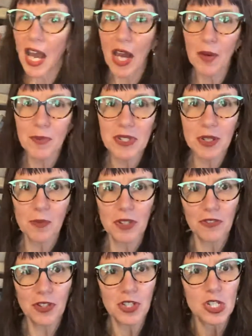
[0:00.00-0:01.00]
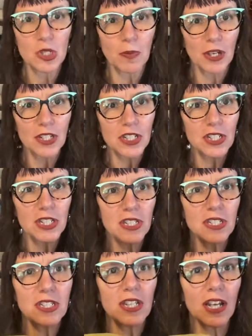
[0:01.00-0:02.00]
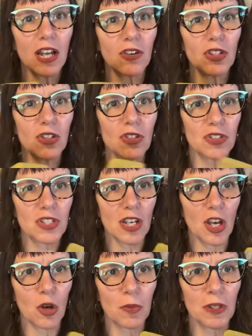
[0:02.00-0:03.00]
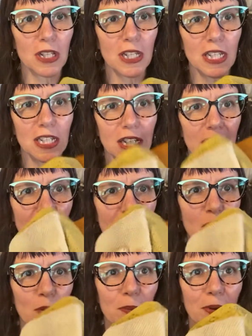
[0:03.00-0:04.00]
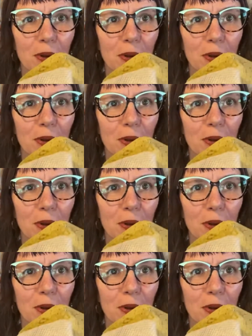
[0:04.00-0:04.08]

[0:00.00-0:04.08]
Some different sponges that I'll use to help clean it up,